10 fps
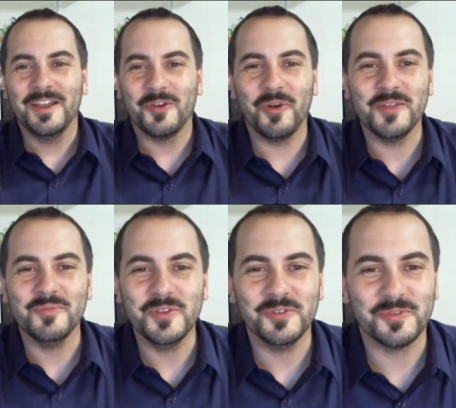quite
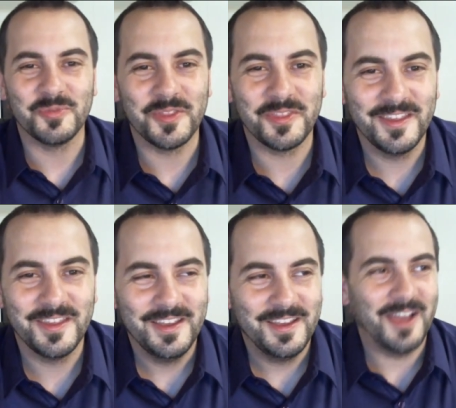amused with
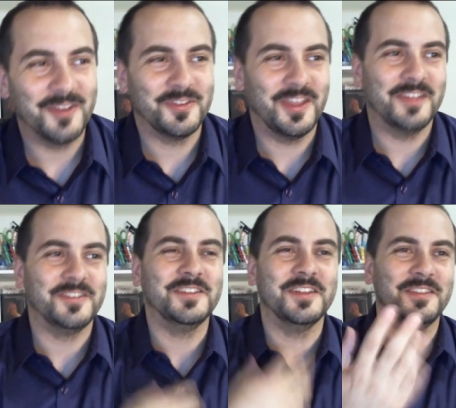as as she
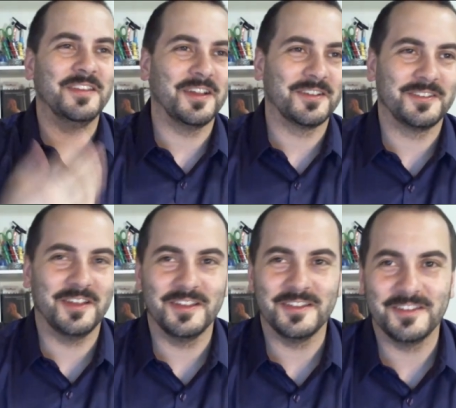did the
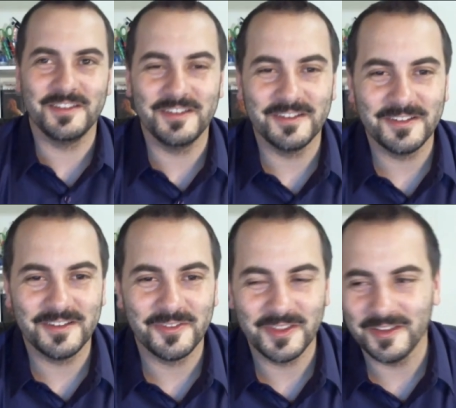exercise, she uh,
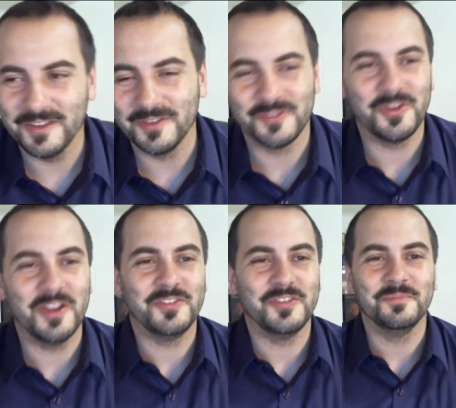the uh,
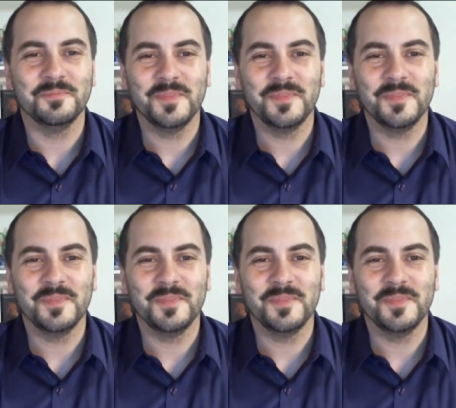illustration,